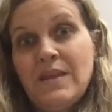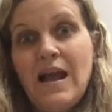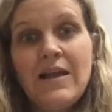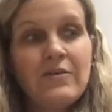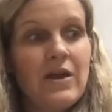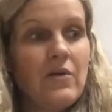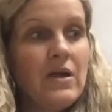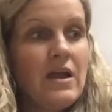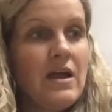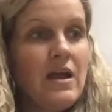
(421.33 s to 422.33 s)
I don't know.
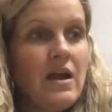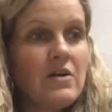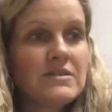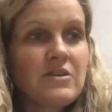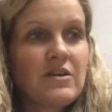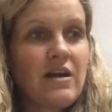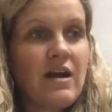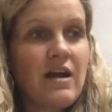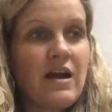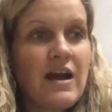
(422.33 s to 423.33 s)
I'll start at
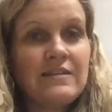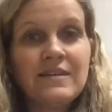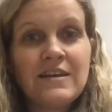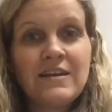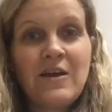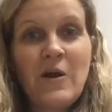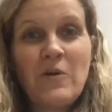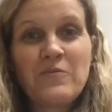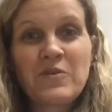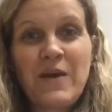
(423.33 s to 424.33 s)
high and
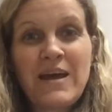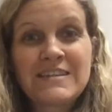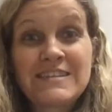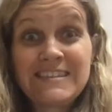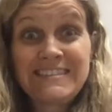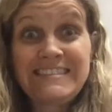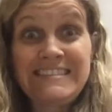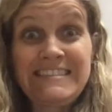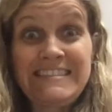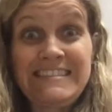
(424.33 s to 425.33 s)
hope for the best.
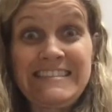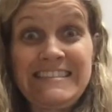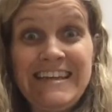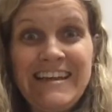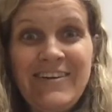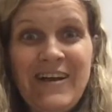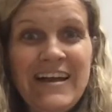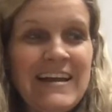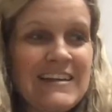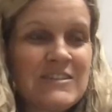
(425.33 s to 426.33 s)

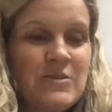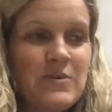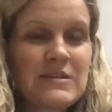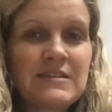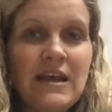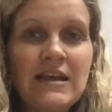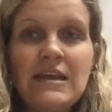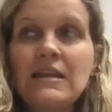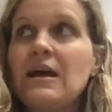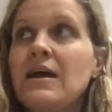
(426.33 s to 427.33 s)
Anyway, super
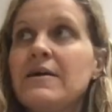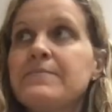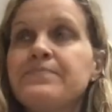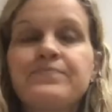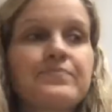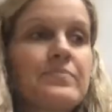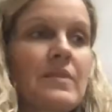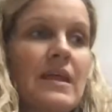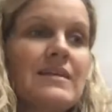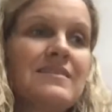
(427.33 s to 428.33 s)
exciting. Um,
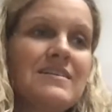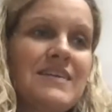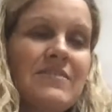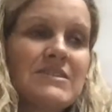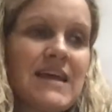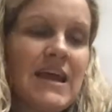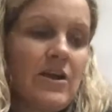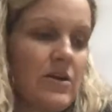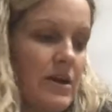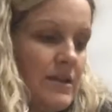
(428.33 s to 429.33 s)
it does have a
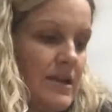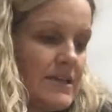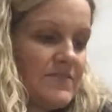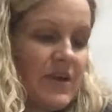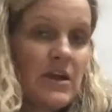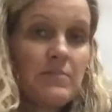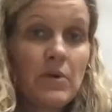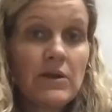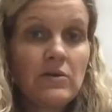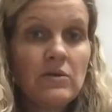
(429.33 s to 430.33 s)
tear and it's very
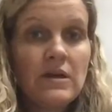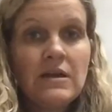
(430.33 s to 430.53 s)
brittle.